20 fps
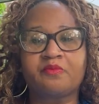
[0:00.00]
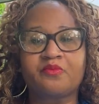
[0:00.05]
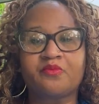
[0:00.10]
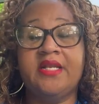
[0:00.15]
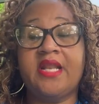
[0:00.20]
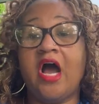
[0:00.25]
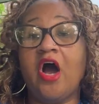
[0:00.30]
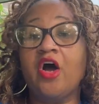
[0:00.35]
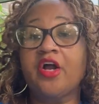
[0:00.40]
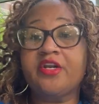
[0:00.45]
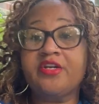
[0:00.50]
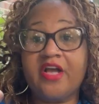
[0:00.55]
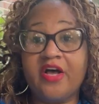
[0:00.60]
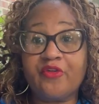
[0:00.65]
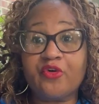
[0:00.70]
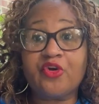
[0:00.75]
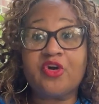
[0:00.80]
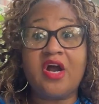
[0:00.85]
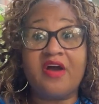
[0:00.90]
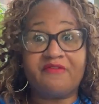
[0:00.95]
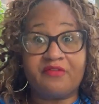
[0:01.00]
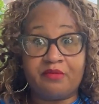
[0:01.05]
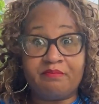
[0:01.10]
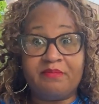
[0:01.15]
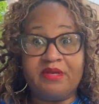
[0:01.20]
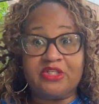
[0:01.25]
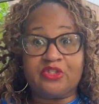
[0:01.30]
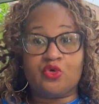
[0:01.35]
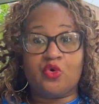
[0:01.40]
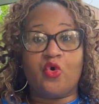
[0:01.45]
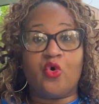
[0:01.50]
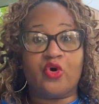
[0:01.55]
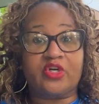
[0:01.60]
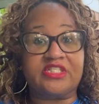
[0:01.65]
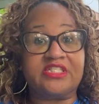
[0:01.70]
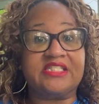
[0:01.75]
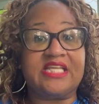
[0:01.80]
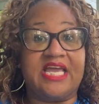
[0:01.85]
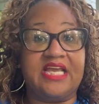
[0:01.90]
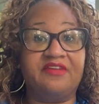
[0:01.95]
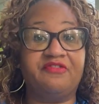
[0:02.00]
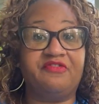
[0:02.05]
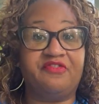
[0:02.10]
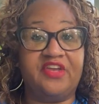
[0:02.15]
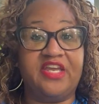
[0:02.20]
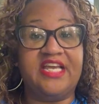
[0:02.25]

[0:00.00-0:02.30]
Now, another governmental or state fee